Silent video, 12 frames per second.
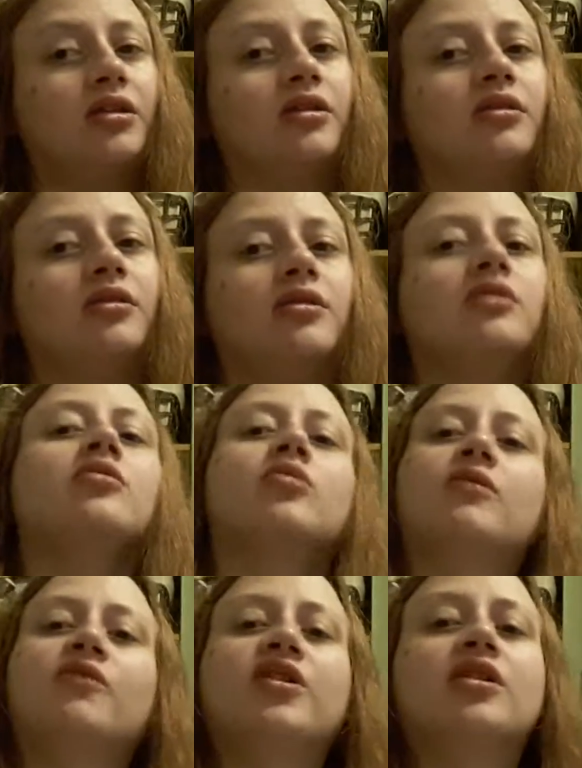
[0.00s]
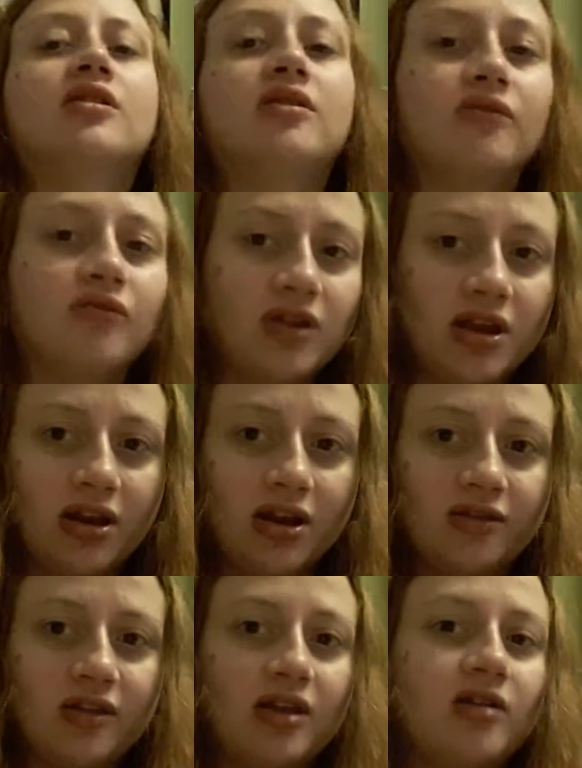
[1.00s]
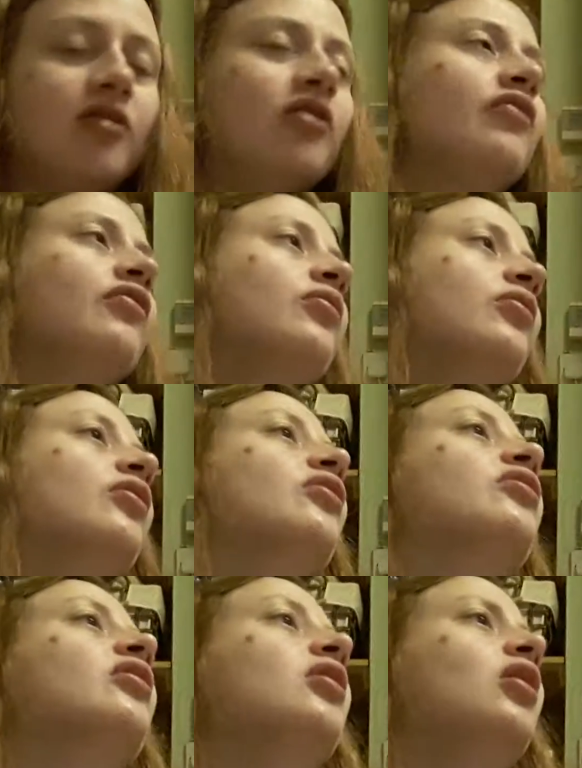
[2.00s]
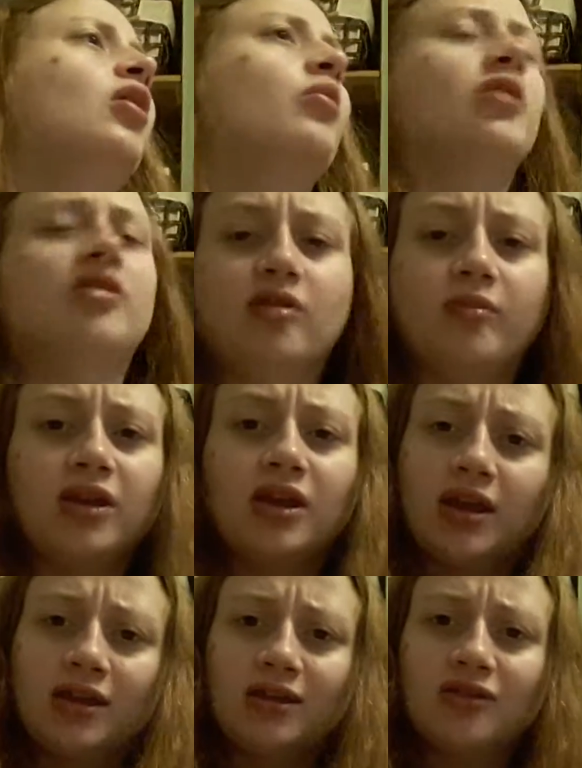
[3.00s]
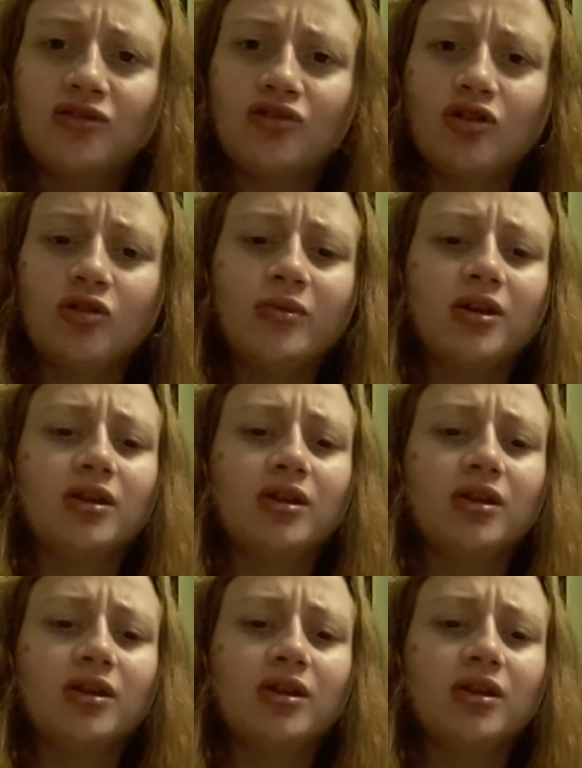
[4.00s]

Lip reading: and the one thing that really set it off was when he told me he hated his job.